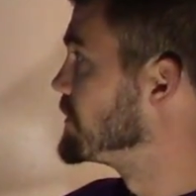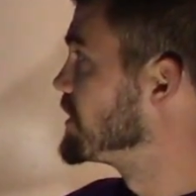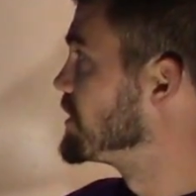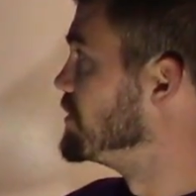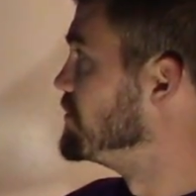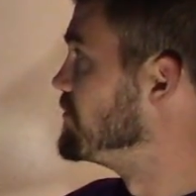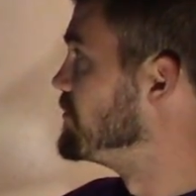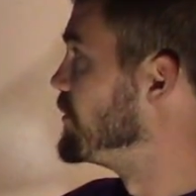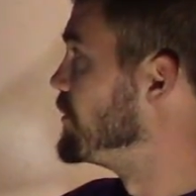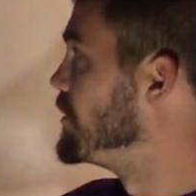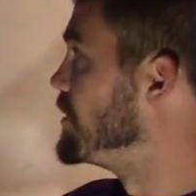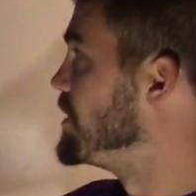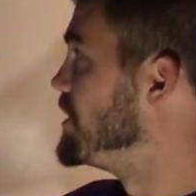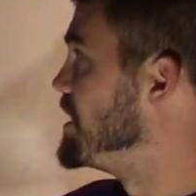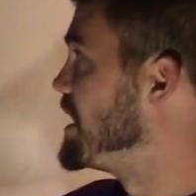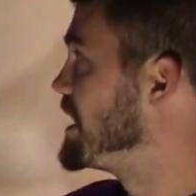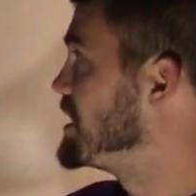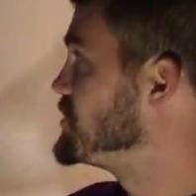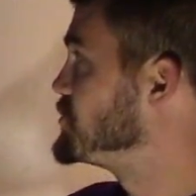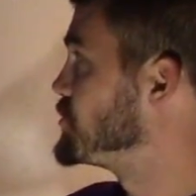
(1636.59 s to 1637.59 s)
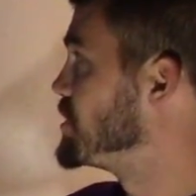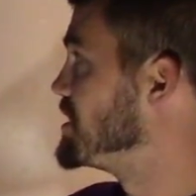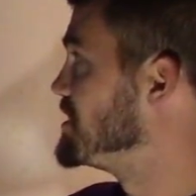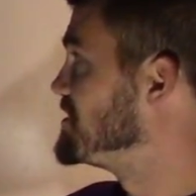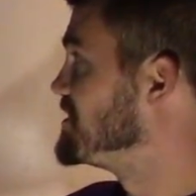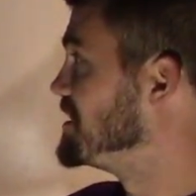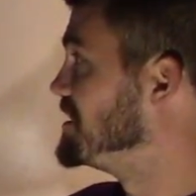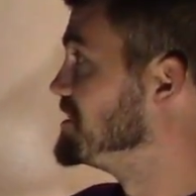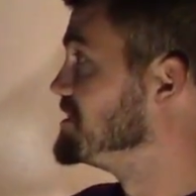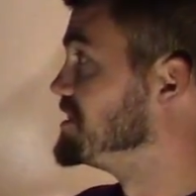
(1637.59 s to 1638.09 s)
convert
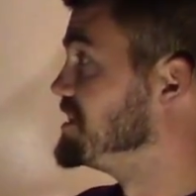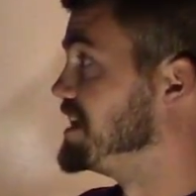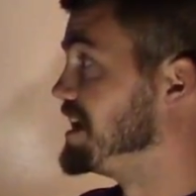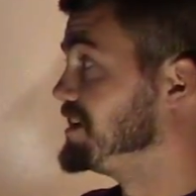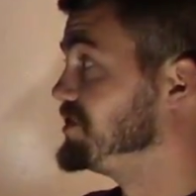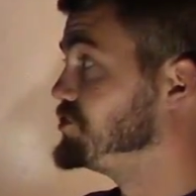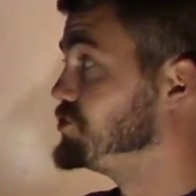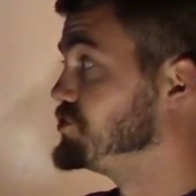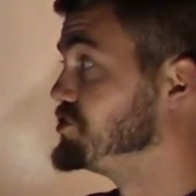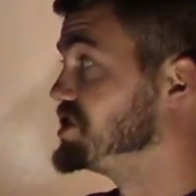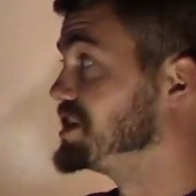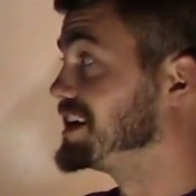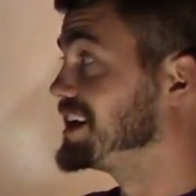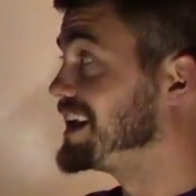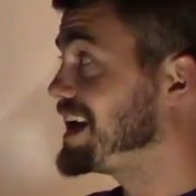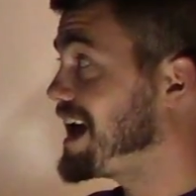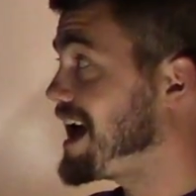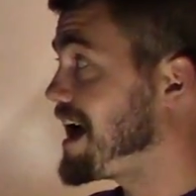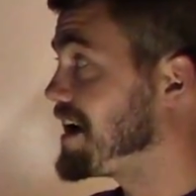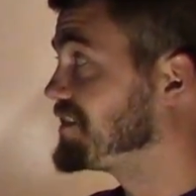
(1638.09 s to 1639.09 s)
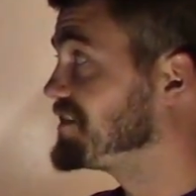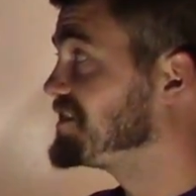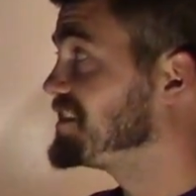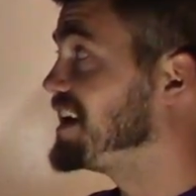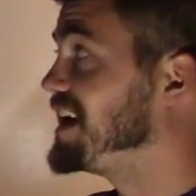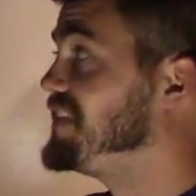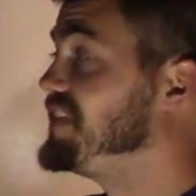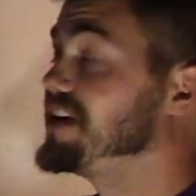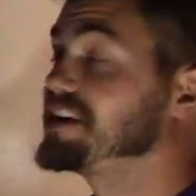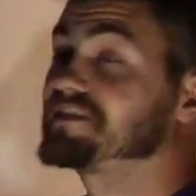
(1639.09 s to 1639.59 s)
nitrates into nitrogen gas,
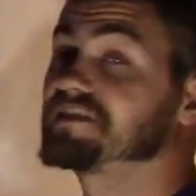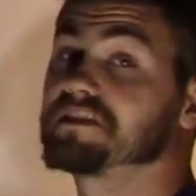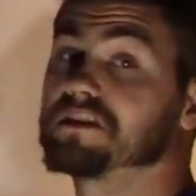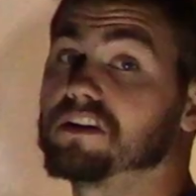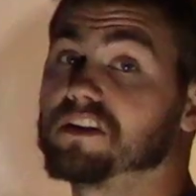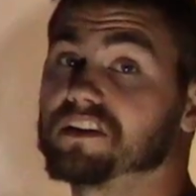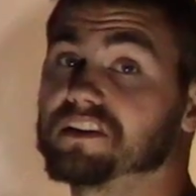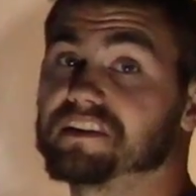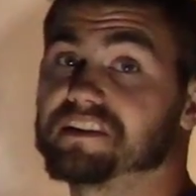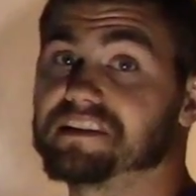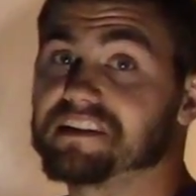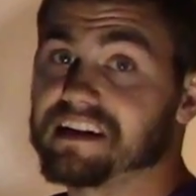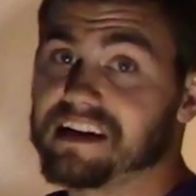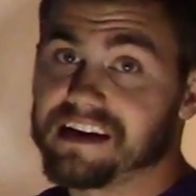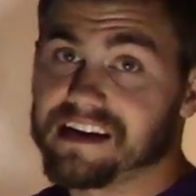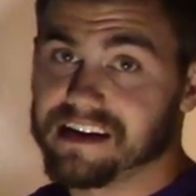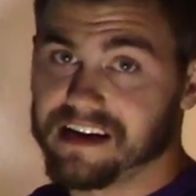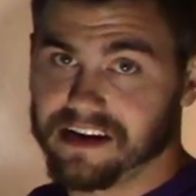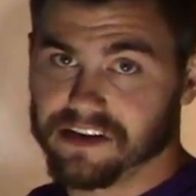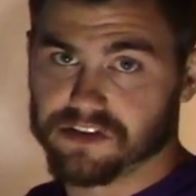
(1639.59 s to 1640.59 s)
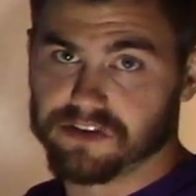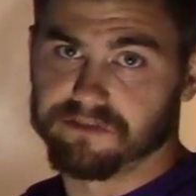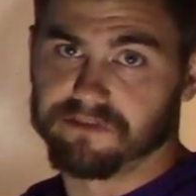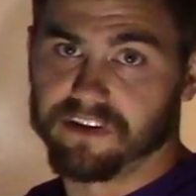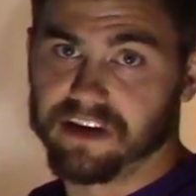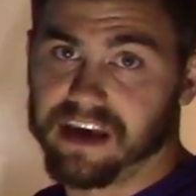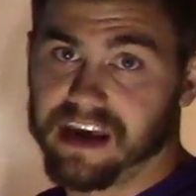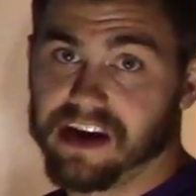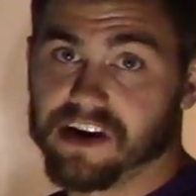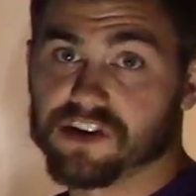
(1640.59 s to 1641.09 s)
and that's called
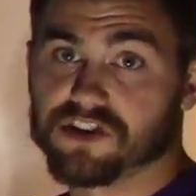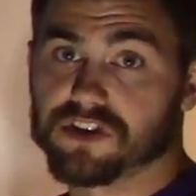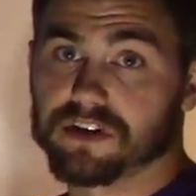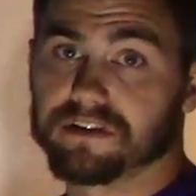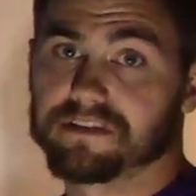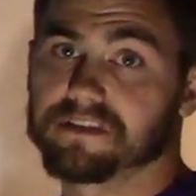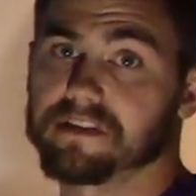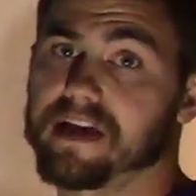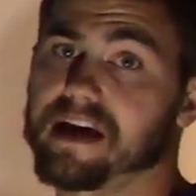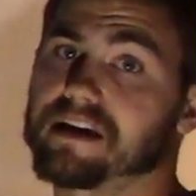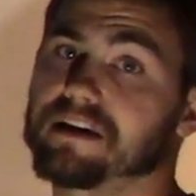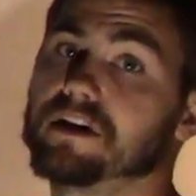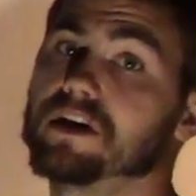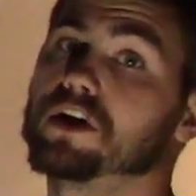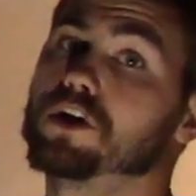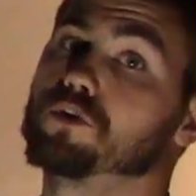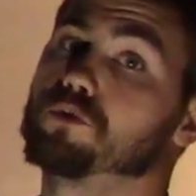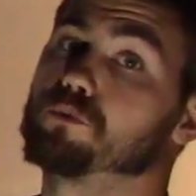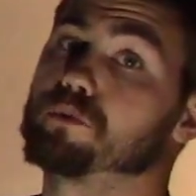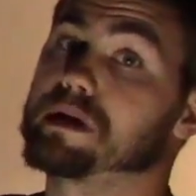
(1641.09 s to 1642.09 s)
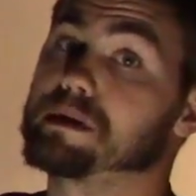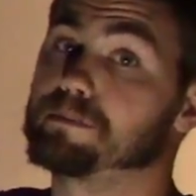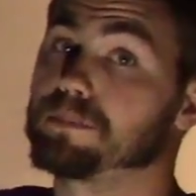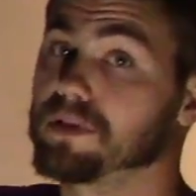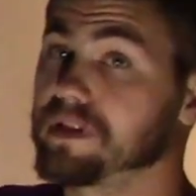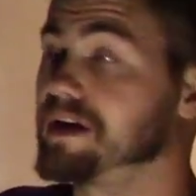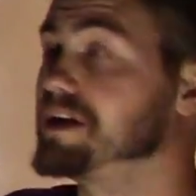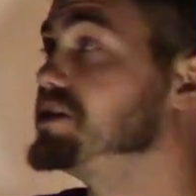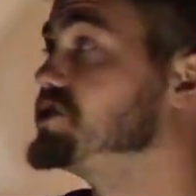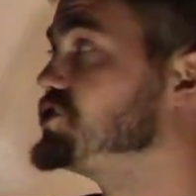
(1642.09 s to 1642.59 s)
denitrification. So that
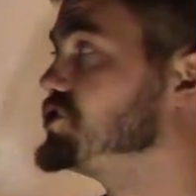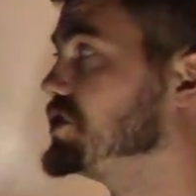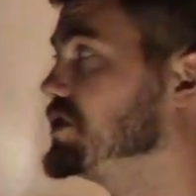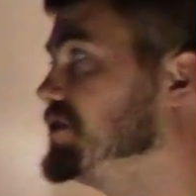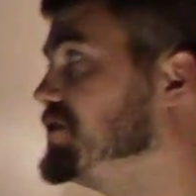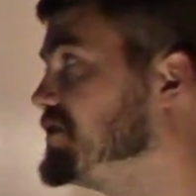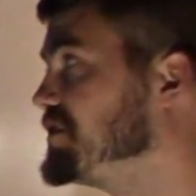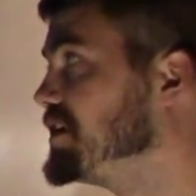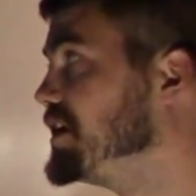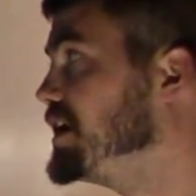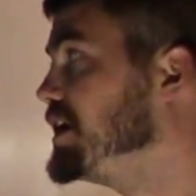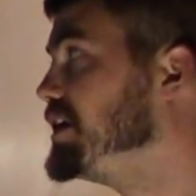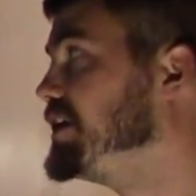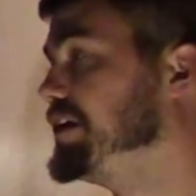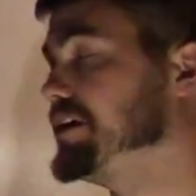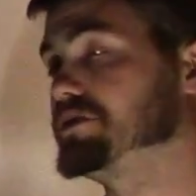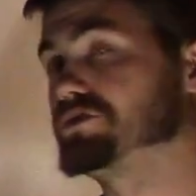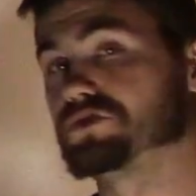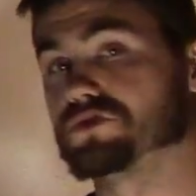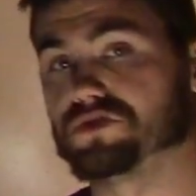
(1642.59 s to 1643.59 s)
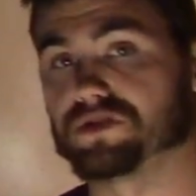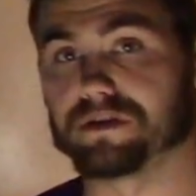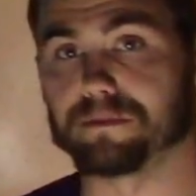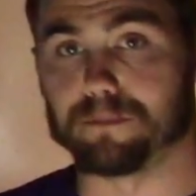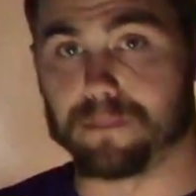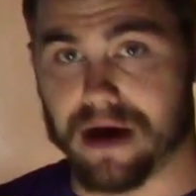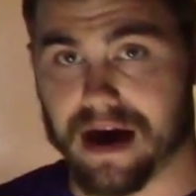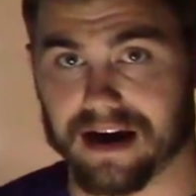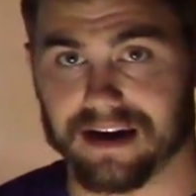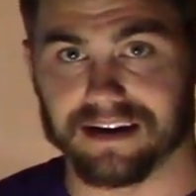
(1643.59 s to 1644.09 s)
replenishes nitrogen
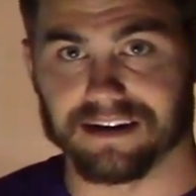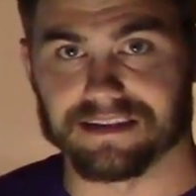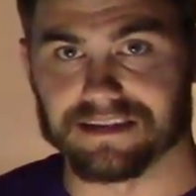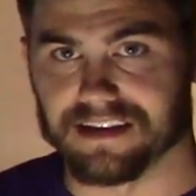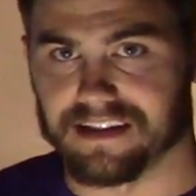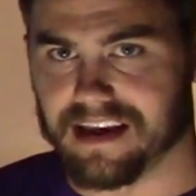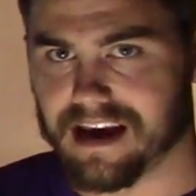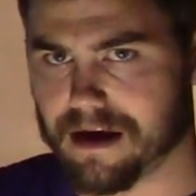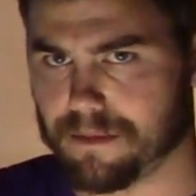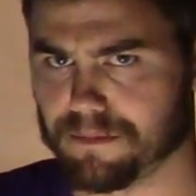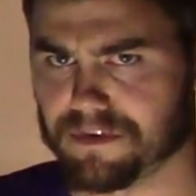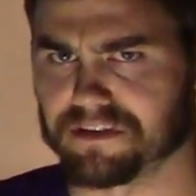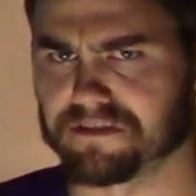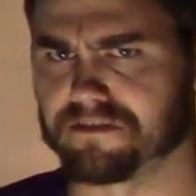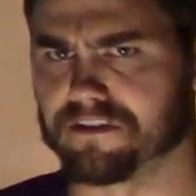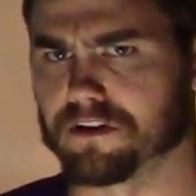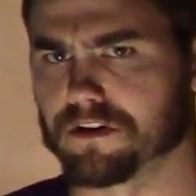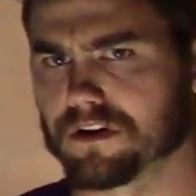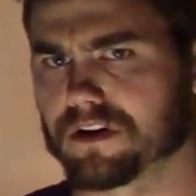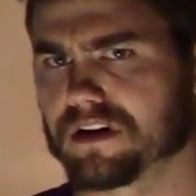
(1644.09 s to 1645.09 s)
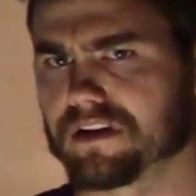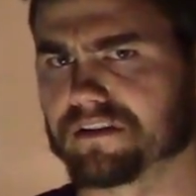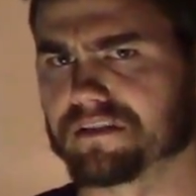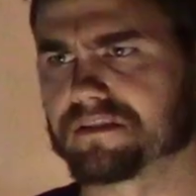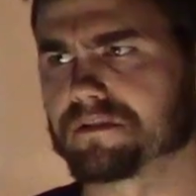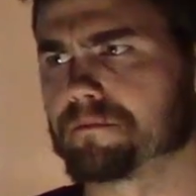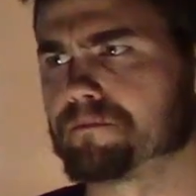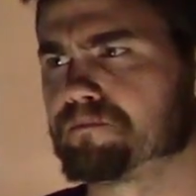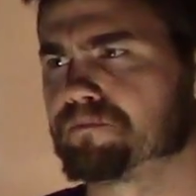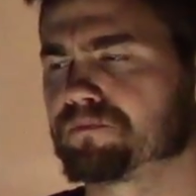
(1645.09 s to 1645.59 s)
back into the atmosphere
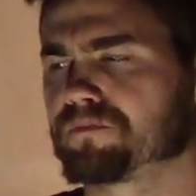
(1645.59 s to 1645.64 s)
because